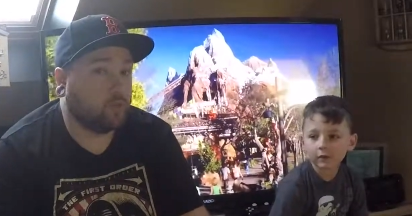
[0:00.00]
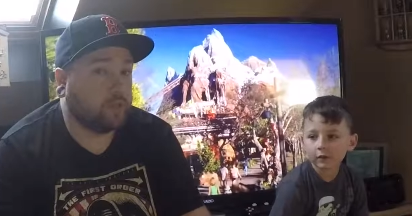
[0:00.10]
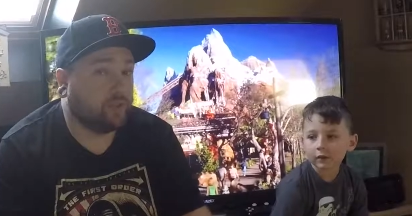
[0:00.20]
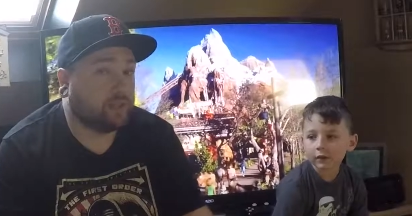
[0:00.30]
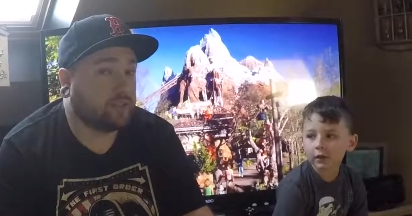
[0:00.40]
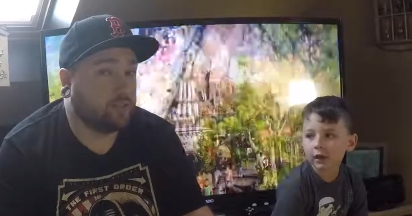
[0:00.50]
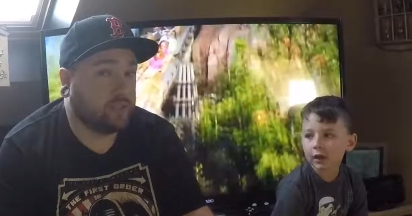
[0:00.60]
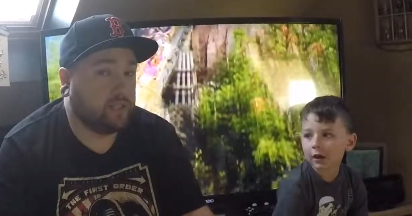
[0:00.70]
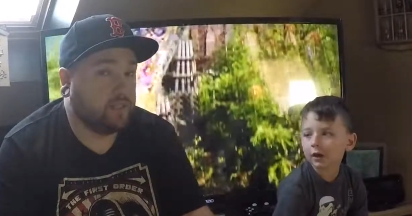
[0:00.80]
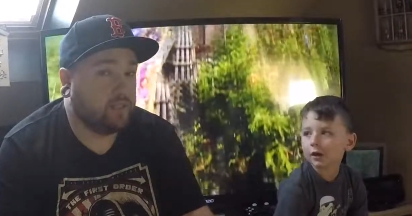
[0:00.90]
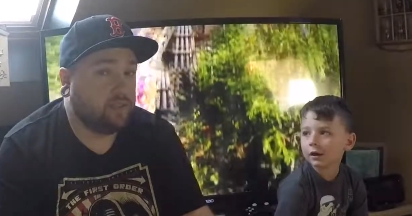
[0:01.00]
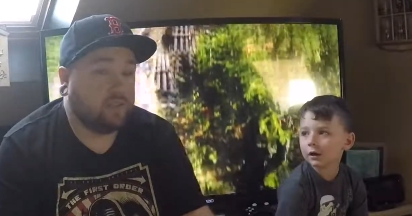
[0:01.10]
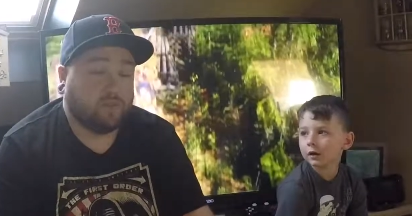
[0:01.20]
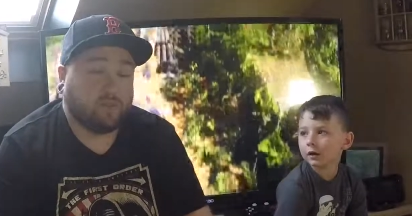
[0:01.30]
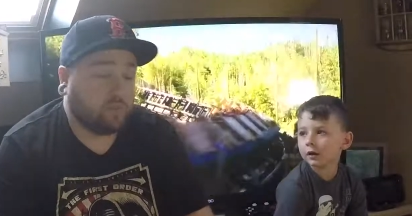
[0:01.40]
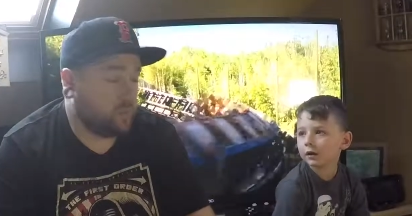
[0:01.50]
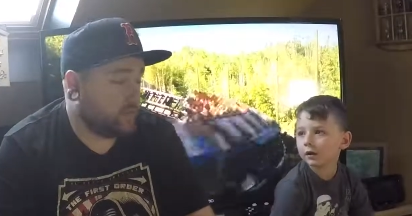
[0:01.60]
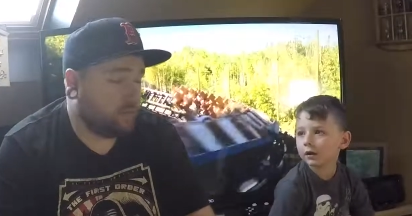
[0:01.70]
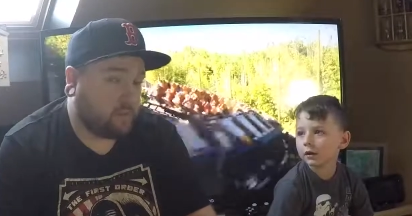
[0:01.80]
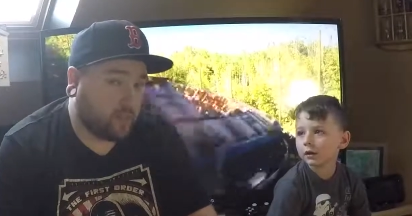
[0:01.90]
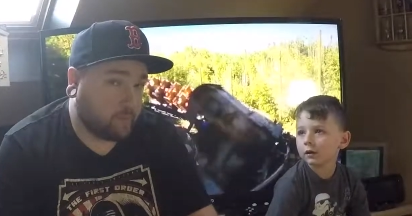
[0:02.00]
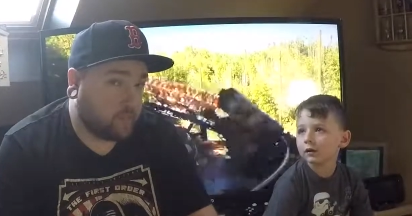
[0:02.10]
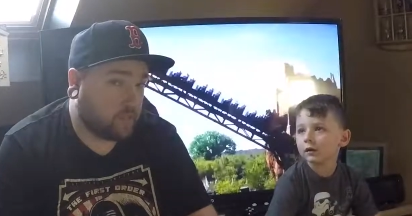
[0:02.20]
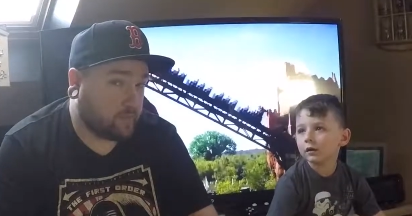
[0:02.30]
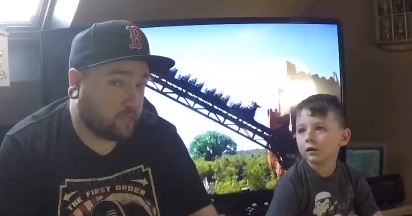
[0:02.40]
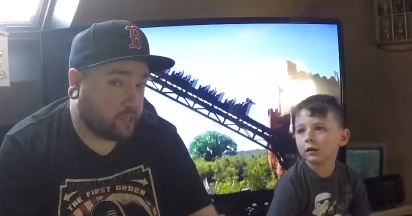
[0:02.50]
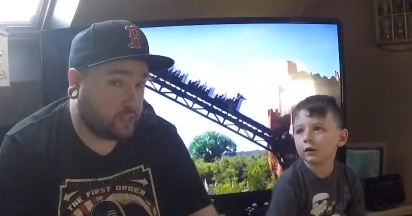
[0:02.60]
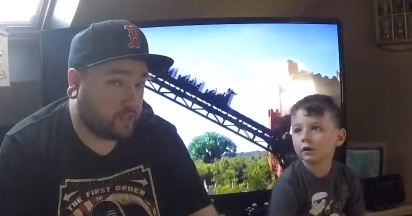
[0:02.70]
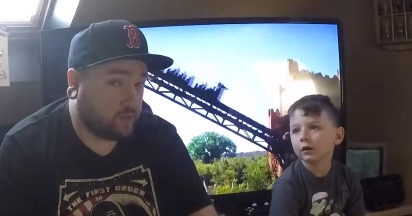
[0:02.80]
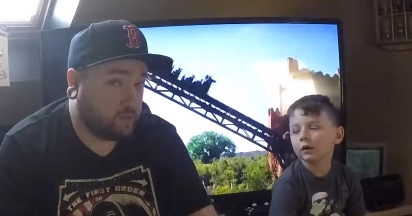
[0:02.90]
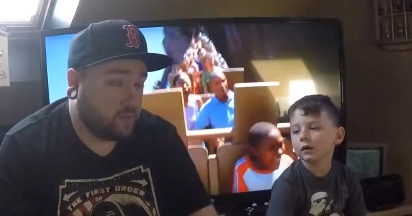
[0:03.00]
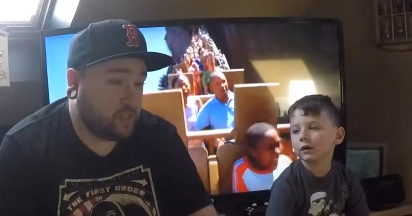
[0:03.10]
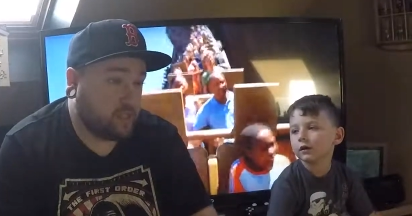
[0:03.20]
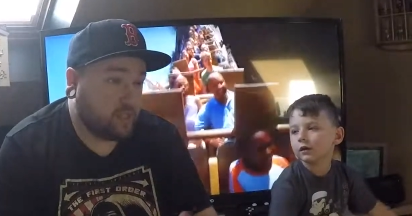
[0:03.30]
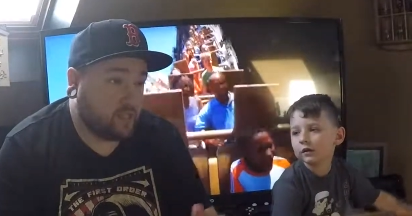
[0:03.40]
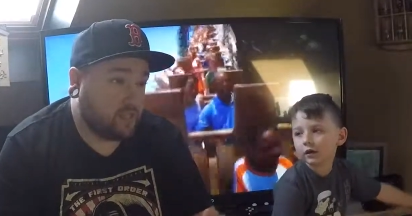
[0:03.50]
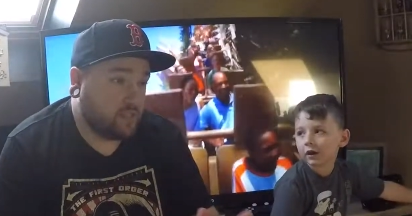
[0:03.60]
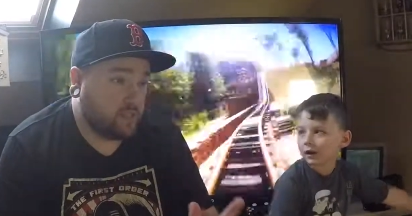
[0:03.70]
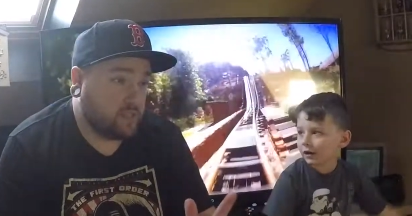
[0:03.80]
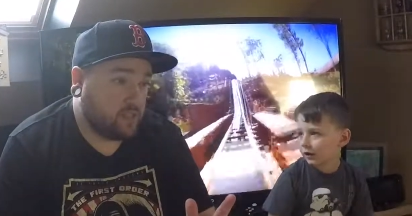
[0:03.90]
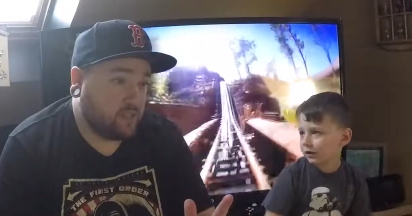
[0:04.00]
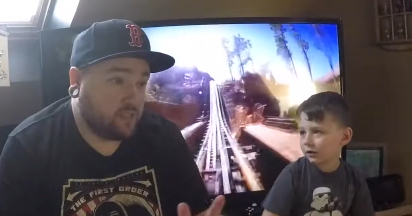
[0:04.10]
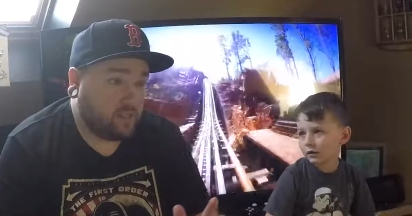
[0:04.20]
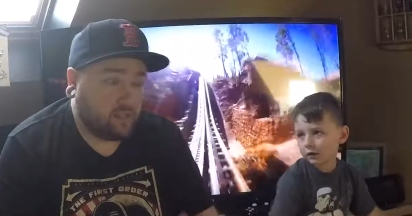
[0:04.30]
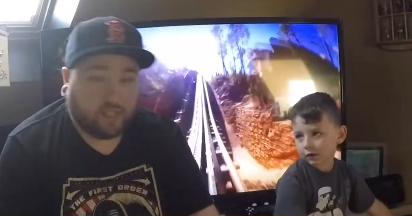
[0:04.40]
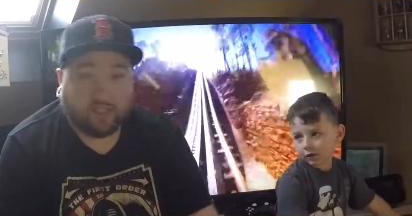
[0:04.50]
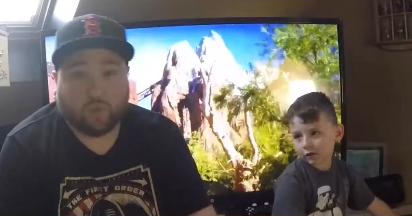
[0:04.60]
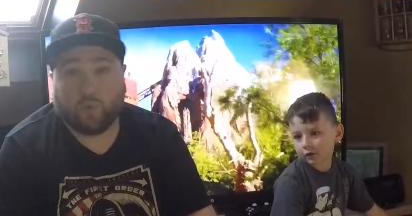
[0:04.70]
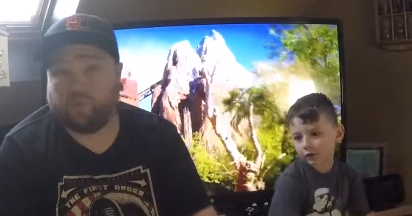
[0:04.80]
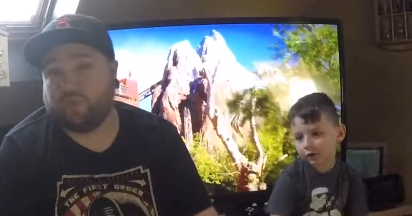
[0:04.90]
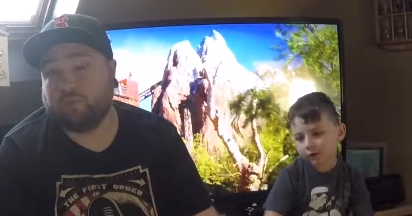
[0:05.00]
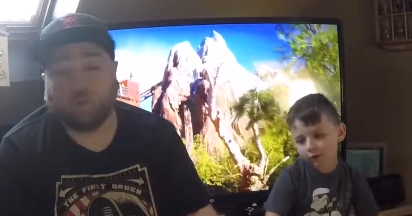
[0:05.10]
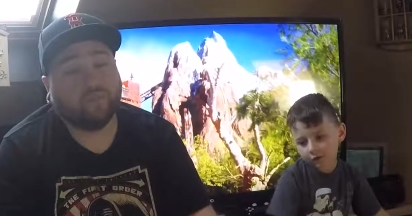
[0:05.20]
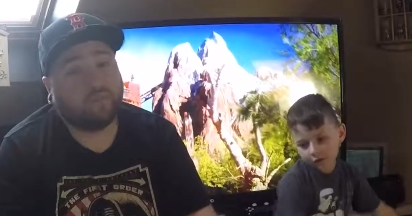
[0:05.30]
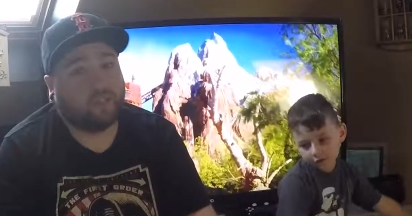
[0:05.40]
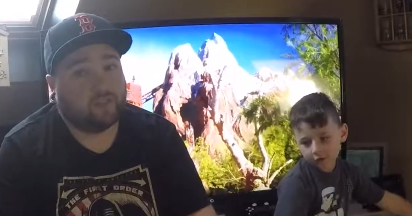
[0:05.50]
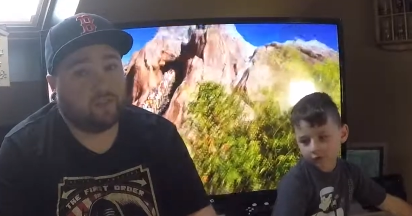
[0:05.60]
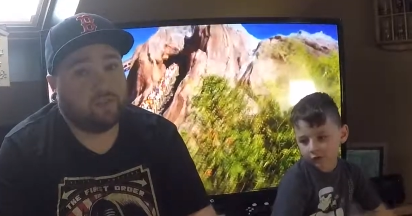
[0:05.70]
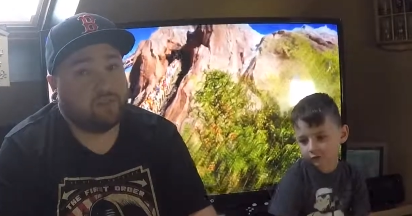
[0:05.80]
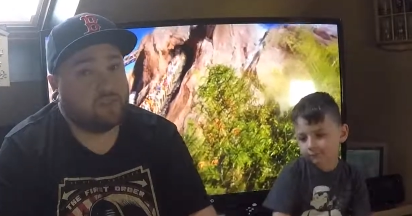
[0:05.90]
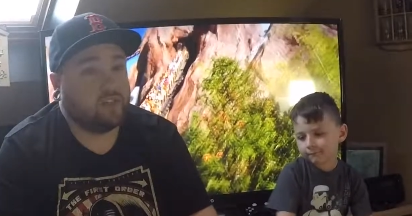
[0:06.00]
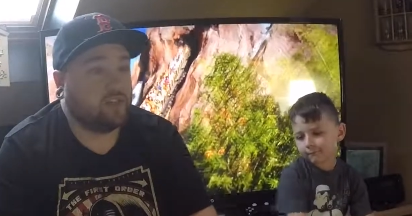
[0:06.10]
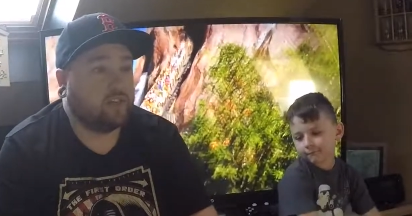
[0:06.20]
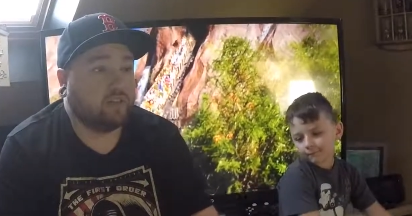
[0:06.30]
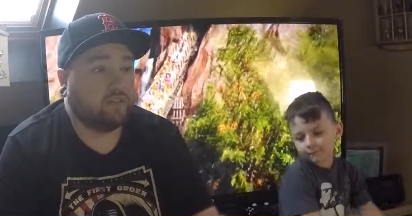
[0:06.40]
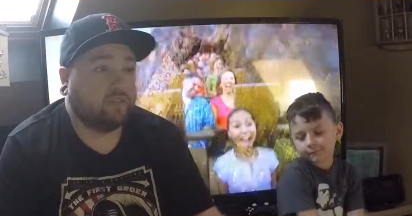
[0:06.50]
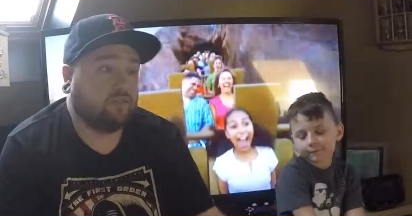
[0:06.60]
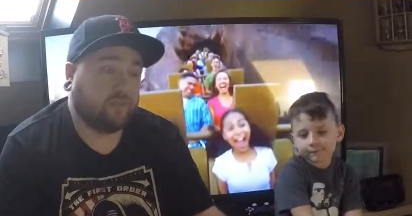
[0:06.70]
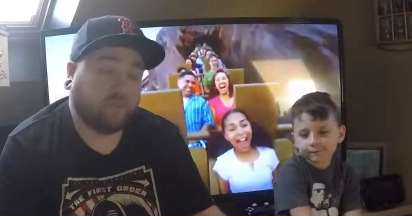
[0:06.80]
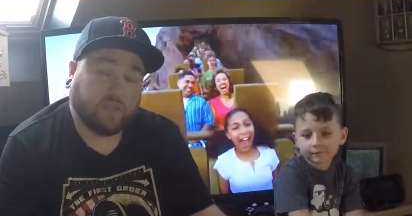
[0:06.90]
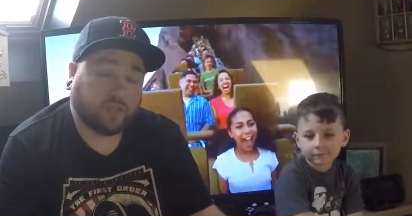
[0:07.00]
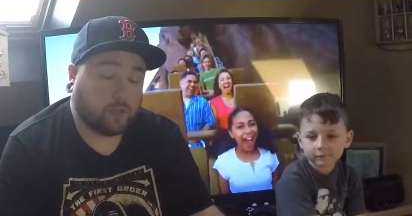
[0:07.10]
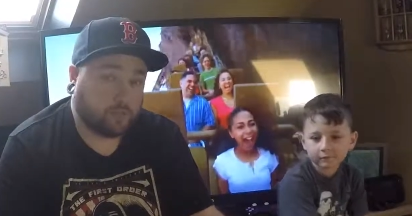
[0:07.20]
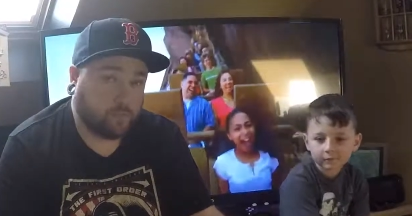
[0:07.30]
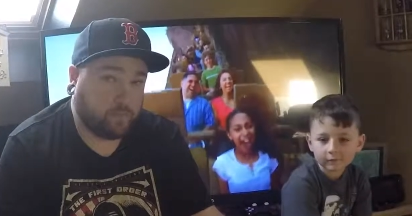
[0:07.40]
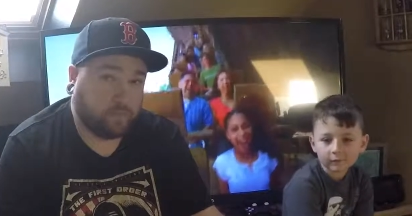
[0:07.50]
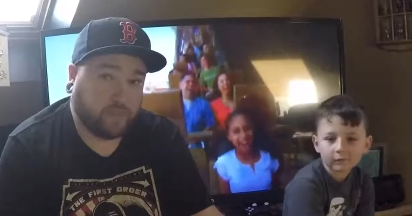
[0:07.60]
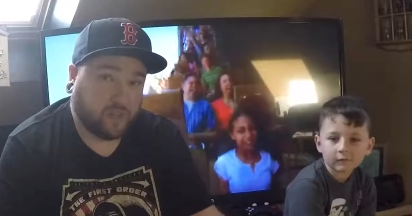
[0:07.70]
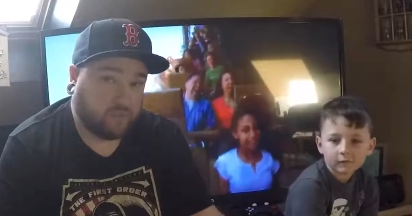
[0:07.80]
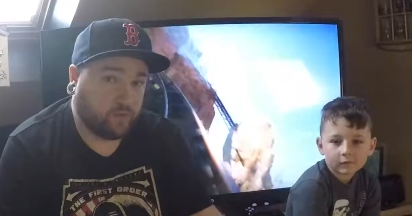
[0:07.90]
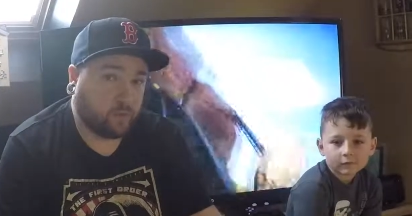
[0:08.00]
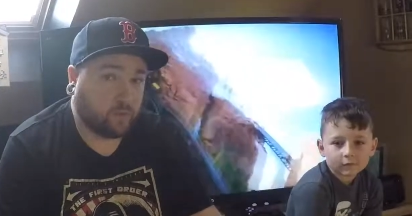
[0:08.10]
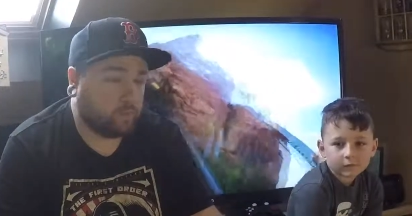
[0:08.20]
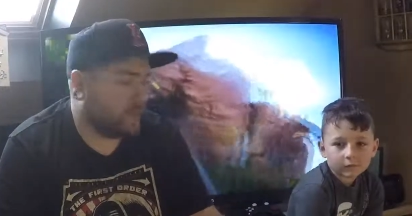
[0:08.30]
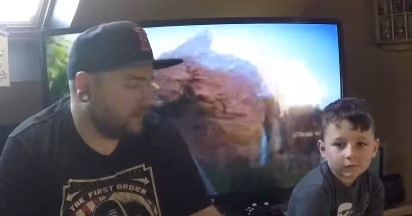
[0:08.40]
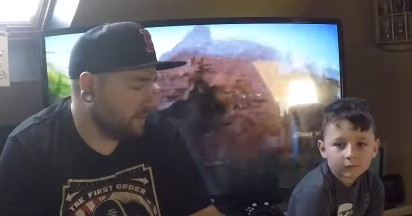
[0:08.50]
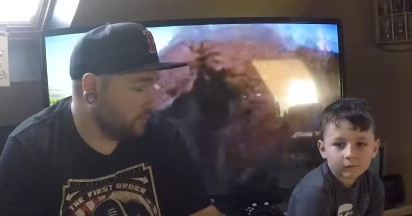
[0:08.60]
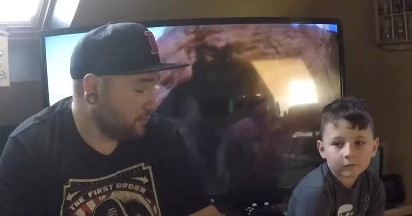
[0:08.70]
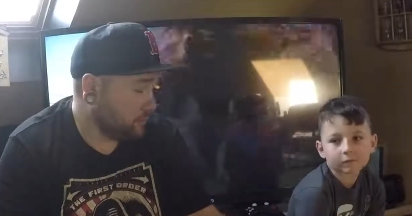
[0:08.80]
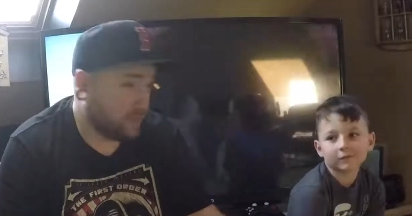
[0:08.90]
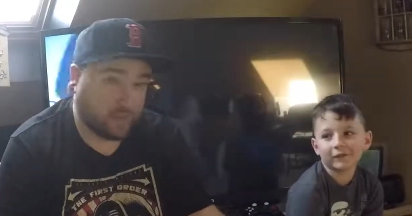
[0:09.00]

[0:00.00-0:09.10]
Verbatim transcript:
Speaker 1: what you like yeah. to eat, whatever it may be in the Magic Kingdom. Yeah. Stay tuned for more videos mm-hmm. of the other four, uh, other three